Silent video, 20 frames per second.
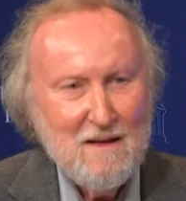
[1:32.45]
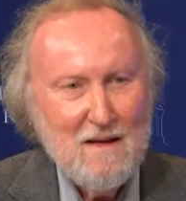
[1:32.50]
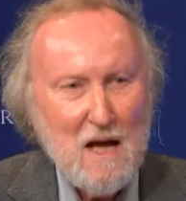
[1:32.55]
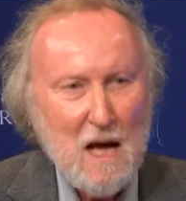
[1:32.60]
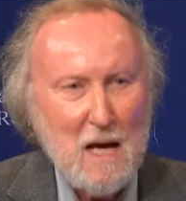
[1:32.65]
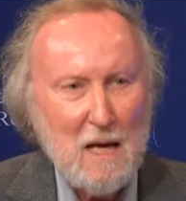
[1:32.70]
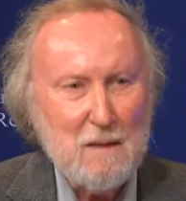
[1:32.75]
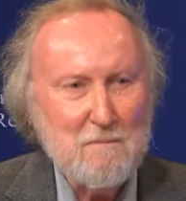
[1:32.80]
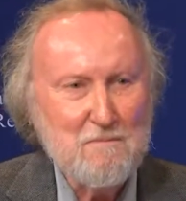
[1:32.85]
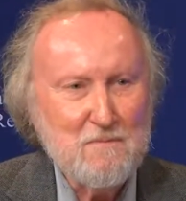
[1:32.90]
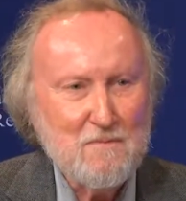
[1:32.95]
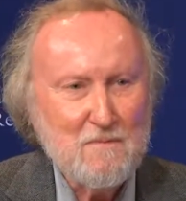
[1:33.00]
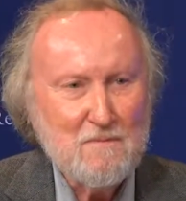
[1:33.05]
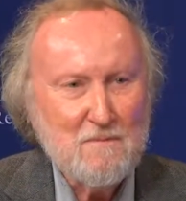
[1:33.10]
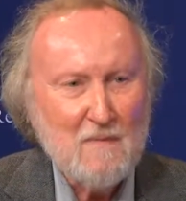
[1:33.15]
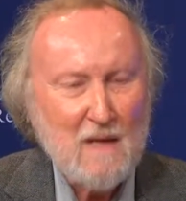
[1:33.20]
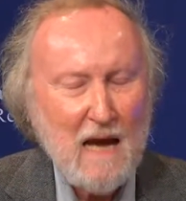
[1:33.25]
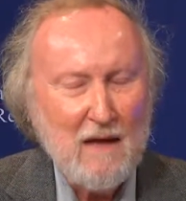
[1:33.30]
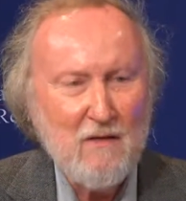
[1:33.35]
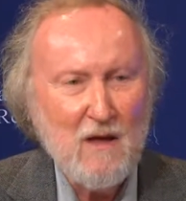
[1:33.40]

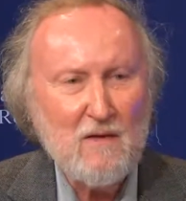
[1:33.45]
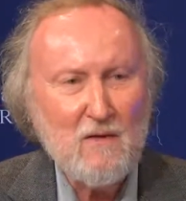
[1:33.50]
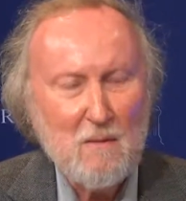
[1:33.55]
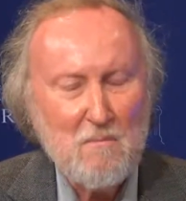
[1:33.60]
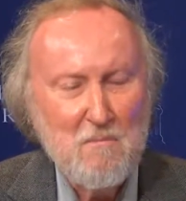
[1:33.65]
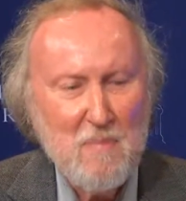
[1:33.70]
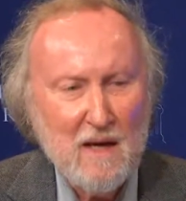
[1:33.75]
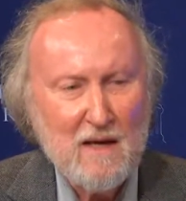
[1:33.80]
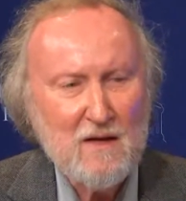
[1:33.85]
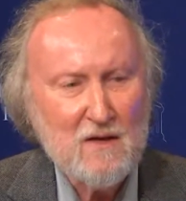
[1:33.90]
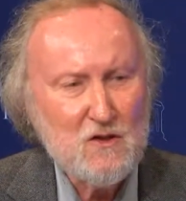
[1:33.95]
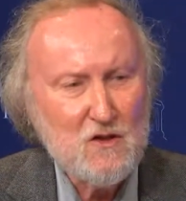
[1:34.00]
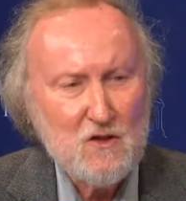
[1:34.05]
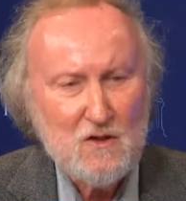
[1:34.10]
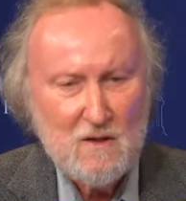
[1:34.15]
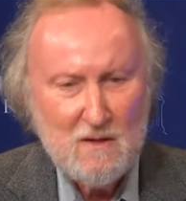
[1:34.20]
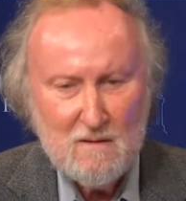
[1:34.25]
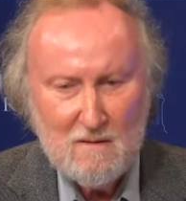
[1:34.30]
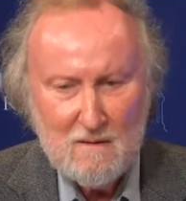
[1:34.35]
I think the biggest